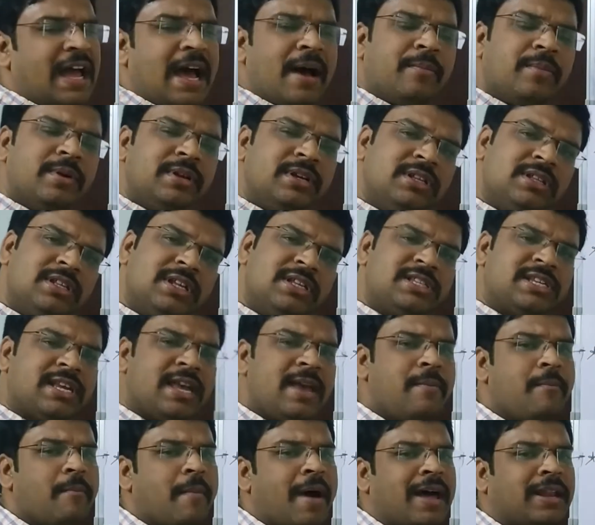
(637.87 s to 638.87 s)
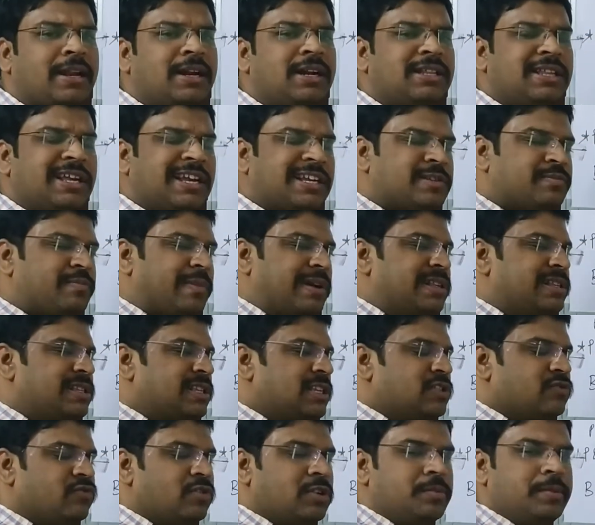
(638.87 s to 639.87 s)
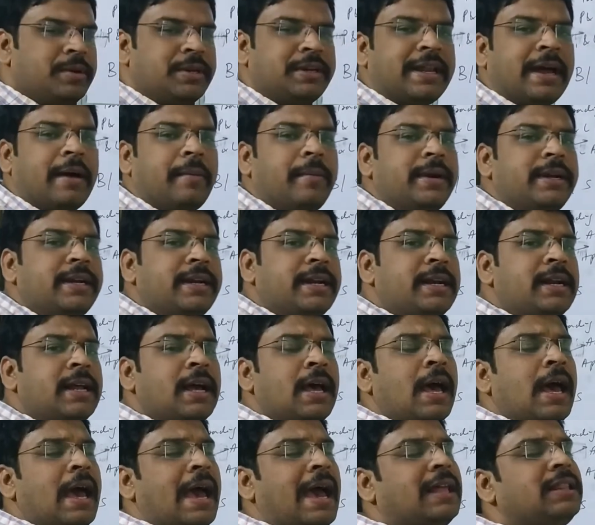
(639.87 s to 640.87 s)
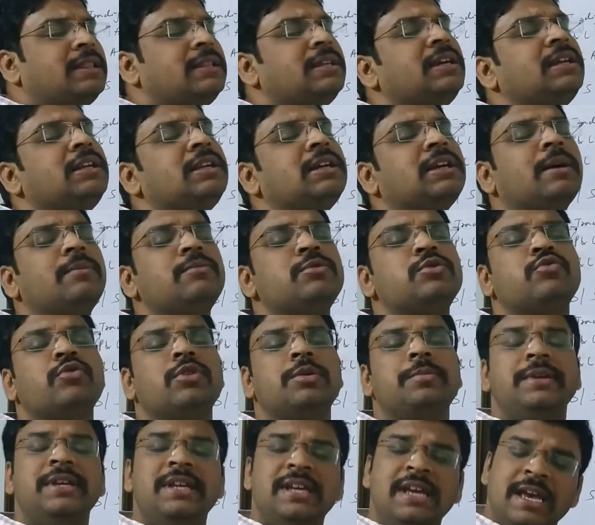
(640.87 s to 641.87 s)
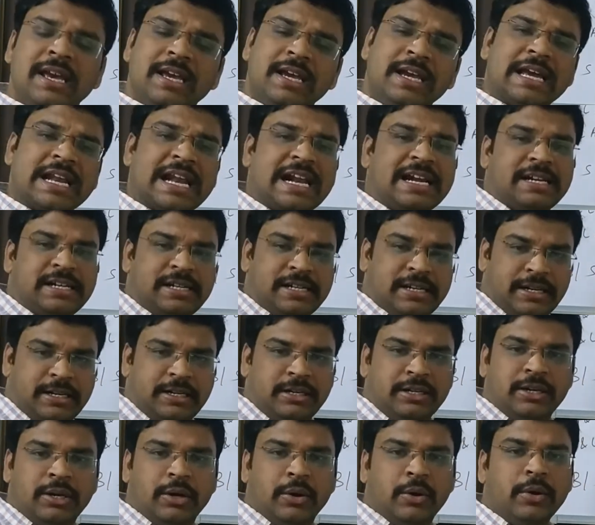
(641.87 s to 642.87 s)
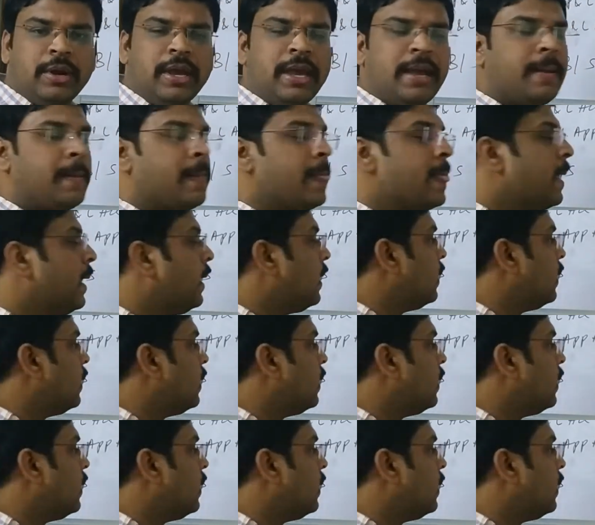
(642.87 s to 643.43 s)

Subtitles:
happen in the same manner. The expenses will be debited and the incomes will be credited. Okay,